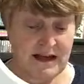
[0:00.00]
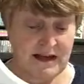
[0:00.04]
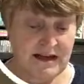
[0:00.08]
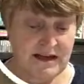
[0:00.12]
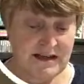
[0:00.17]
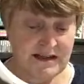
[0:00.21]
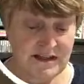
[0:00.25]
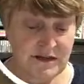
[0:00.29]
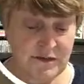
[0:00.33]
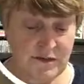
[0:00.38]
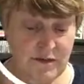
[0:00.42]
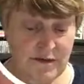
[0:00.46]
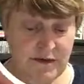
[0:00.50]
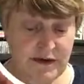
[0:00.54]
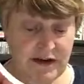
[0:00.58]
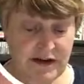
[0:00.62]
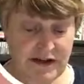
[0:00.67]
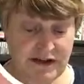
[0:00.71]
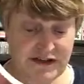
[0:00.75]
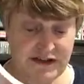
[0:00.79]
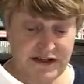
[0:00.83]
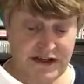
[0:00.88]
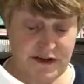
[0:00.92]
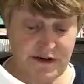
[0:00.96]
So what we're
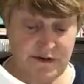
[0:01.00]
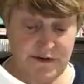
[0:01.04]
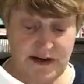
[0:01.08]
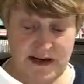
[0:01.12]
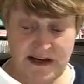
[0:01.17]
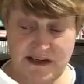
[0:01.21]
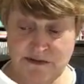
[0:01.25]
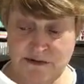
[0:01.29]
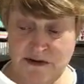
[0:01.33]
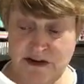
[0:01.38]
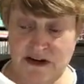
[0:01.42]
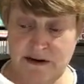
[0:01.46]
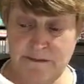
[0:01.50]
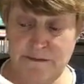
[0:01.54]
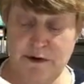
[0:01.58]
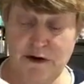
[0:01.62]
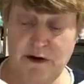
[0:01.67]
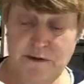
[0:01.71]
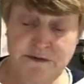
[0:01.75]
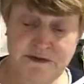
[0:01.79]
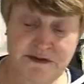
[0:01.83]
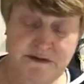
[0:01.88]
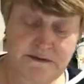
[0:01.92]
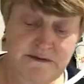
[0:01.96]
going to do is we're going to
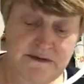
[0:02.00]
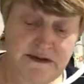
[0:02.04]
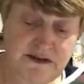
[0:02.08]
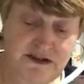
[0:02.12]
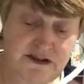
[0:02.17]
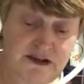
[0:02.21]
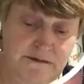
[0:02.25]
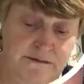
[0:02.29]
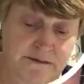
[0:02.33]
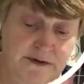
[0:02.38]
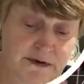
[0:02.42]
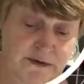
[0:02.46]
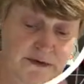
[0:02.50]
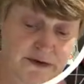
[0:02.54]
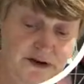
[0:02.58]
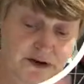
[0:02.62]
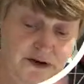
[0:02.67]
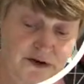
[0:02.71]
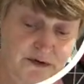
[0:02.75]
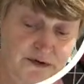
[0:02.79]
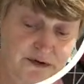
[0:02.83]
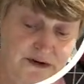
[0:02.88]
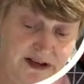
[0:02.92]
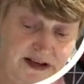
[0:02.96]
pop some Tombow on the
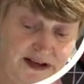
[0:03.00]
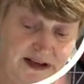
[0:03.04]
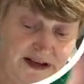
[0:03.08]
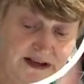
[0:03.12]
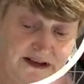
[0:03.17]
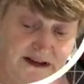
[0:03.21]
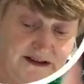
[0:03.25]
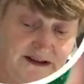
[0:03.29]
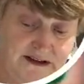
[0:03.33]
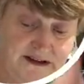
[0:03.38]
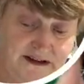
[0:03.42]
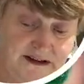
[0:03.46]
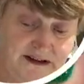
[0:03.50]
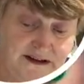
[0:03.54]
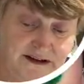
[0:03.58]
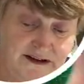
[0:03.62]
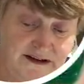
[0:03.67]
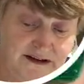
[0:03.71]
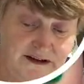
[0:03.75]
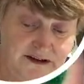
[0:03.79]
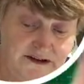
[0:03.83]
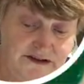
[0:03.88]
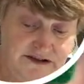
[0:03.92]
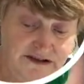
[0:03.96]
corner here,
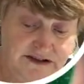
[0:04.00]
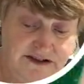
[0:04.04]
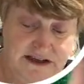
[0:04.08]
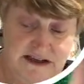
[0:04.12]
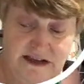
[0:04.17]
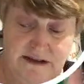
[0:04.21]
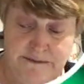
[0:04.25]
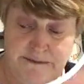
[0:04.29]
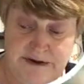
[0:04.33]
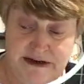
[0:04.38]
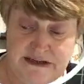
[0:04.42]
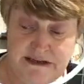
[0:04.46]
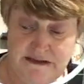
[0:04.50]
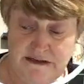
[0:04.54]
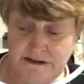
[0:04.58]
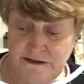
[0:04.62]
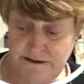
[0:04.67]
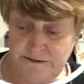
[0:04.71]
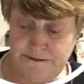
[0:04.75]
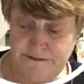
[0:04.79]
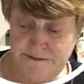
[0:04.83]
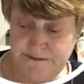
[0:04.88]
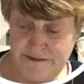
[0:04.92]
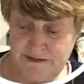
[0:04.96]
just a little puddle.
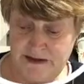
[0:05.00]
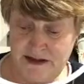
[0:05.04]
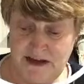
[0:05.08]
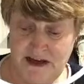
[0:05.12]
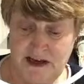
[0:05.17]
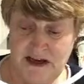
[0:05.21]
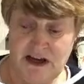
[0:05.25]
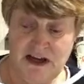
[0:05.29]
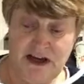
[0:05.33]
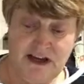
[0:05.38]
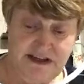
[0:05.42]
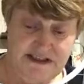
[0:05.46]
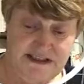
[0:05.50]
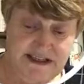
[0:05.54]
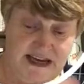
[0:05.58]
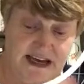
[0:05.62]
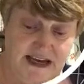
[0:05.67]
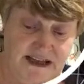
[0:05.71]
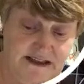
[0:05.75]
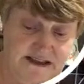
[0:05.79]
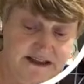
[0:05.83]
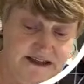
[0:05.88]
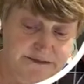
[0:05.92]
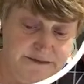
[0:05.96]
I'm going to
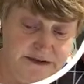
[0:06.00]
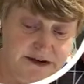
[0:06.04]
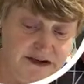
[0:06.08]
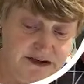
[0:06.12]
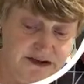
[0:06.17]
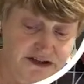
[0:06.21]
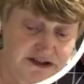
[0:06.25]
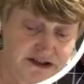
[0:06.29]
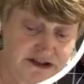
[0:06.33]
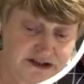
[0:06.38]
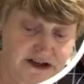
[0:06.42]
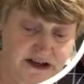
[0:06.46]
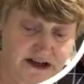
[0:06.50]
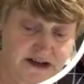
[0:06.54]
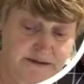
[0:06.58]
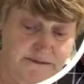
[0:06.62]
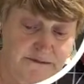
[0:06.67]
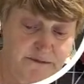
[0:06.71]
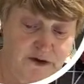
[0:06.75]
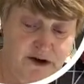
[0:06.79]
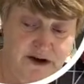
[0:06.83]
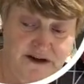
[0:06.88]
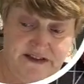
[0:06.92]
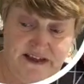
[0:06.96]
take the sponge
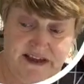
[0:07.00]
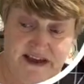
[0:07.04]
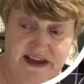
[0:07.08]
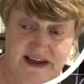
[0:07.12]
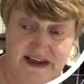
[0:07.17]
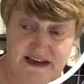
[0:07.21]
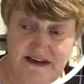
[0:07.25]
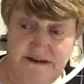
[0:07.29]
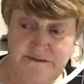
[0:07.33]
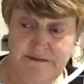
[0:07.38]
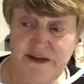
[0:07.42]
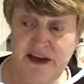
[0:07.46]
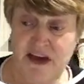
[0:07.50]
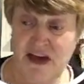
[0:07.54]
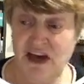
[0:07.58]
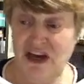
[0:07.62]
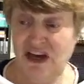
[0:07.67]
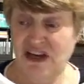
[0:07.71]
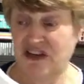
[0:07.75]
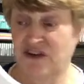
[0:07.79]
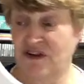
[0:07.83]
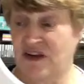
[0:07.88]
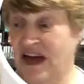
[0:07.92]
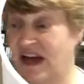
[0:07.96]
and work that in.
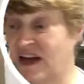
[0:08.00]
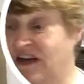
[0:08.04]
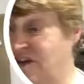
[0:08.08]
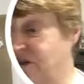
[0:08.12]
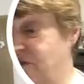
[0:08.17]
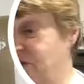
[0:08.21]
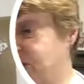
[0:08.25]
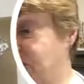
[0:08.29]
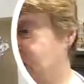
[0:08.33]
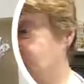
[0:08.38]
You can use